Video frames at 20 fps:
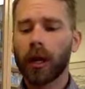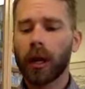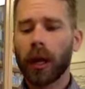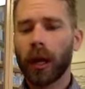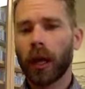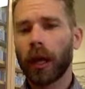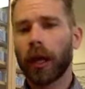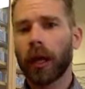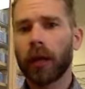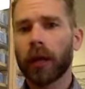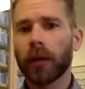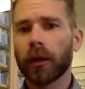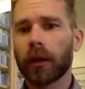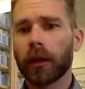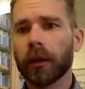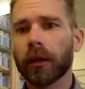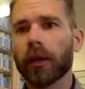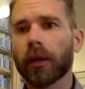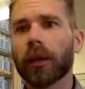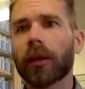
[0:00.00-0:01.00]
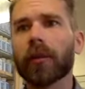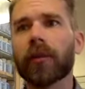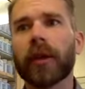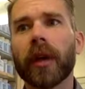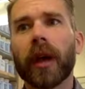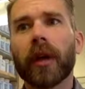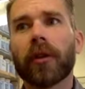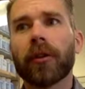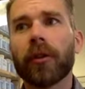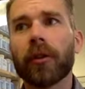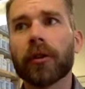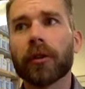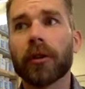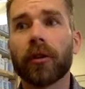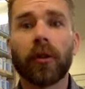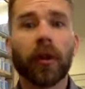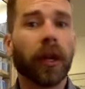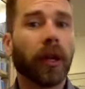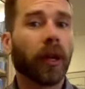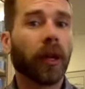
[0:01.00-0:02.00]
And you can think of that such
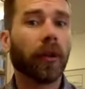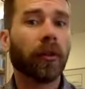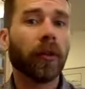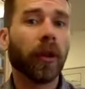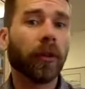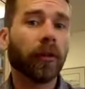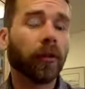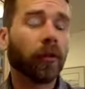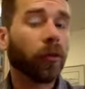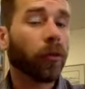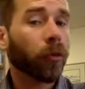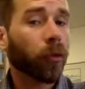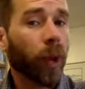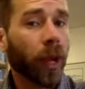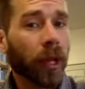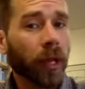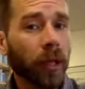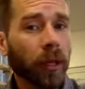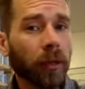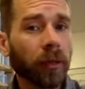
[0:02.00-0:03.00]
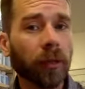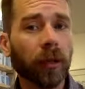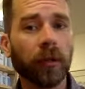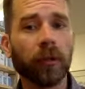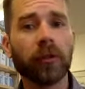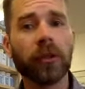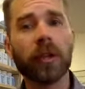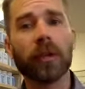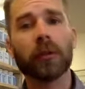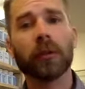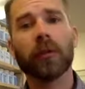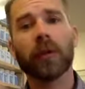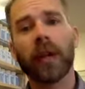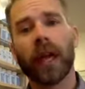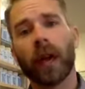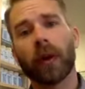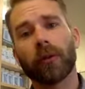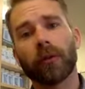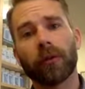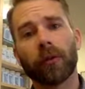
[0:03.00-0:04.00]
as like excessive sweating is qi moving
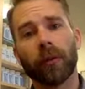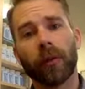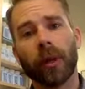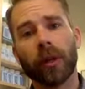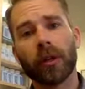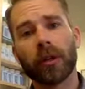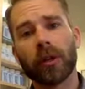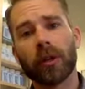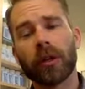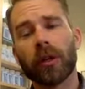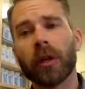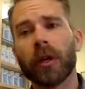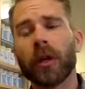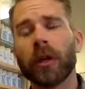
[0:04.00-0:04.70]
out too much.